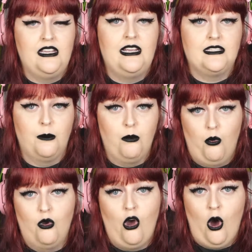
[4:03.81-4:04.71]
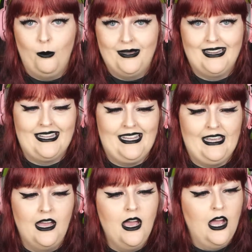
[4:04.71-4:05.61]
is a more
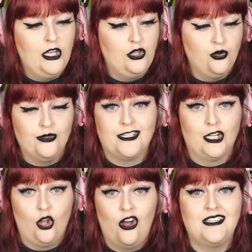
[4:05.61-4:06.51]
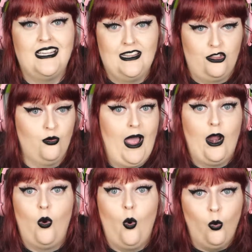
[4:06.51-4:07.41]
commonly used lot
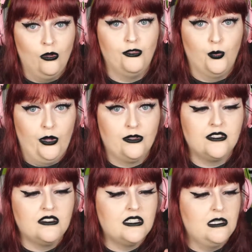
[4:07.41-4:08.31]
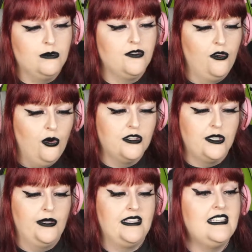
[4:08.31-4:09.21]
throughout all of the worlds of The Sims 4.
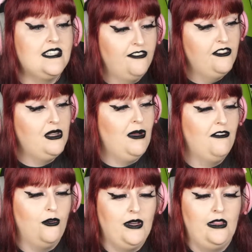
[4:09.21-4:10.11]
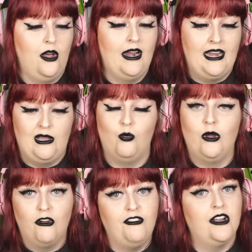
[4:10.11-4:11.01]
So this is a 50 by 40 lot and it
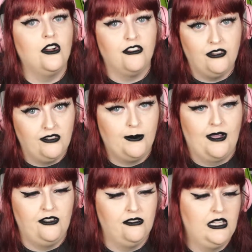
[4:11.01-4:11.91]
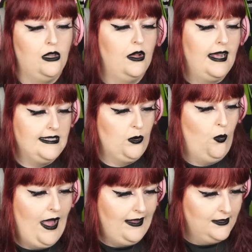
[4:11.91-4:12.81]
will fit on a 50 by 50 lot as well.